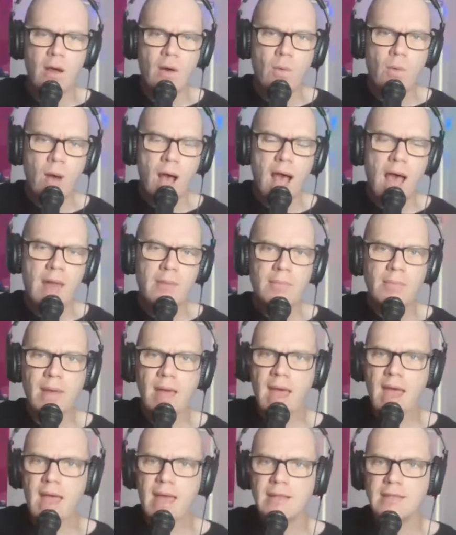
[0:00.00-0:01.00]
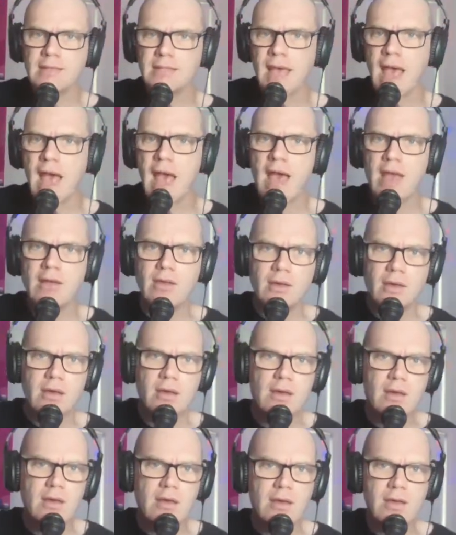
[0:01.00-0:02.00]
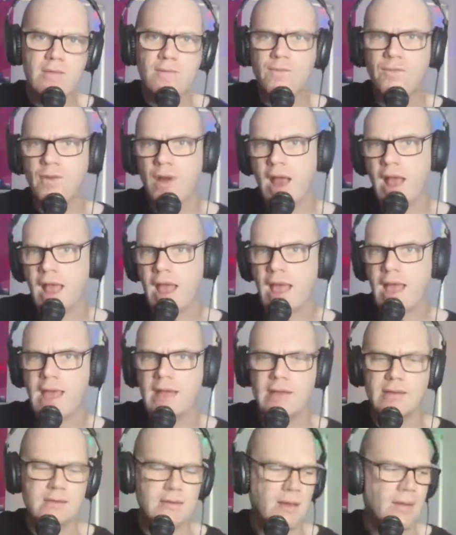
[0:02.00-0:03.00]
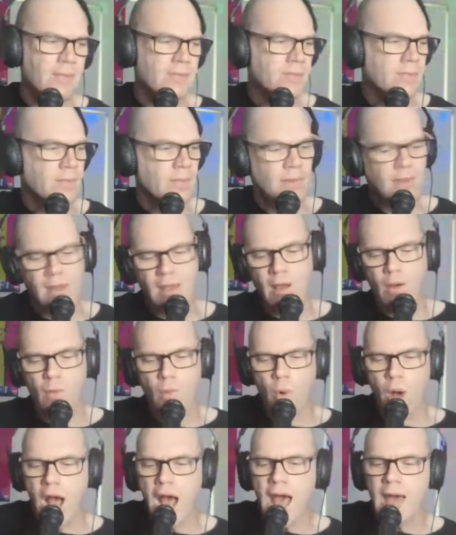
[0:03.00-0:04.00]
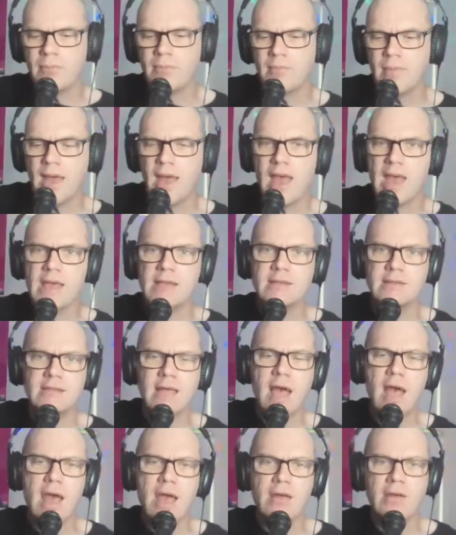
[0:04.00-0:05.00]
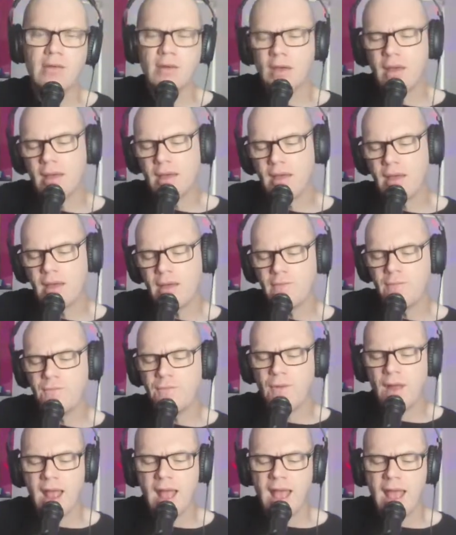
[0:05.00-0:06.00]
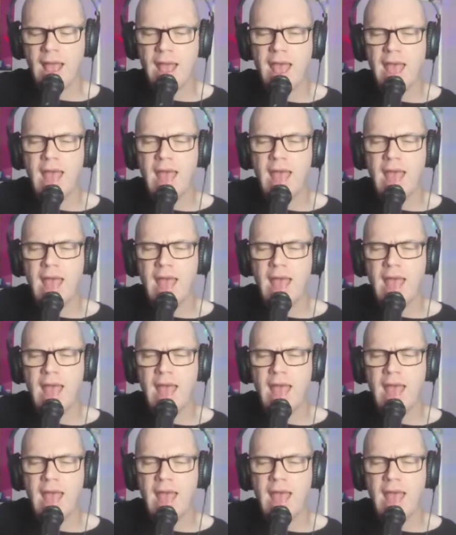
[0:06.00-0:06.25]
What makes a good friend? What makes a good friend?